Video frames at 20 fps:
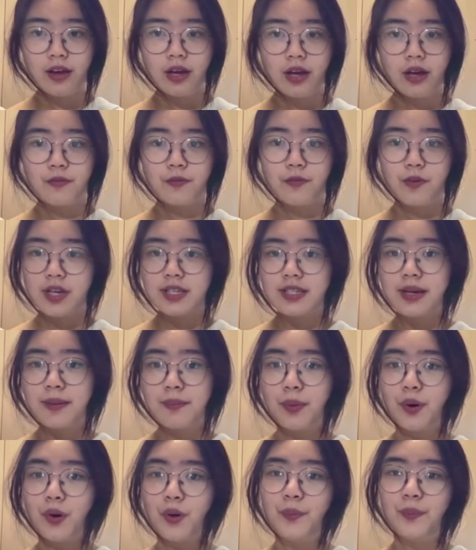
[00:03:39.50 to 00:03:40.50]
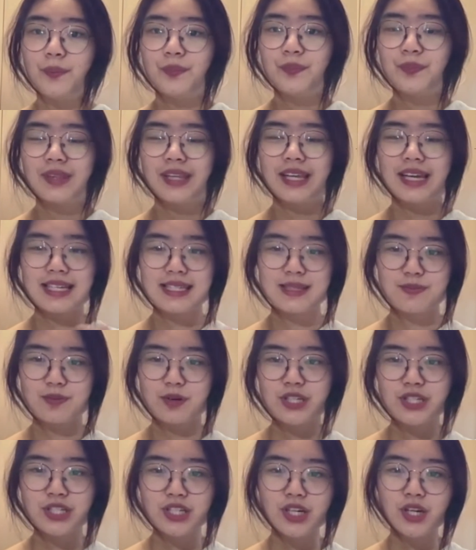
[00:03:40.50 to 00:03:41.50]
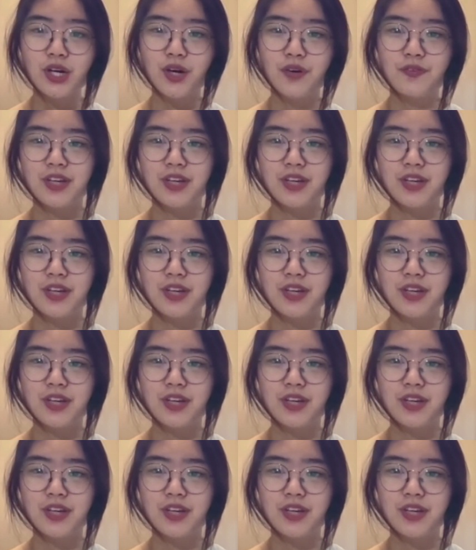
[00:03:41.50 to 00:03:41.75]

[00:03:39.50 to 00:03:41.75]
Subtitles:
For example, the expression of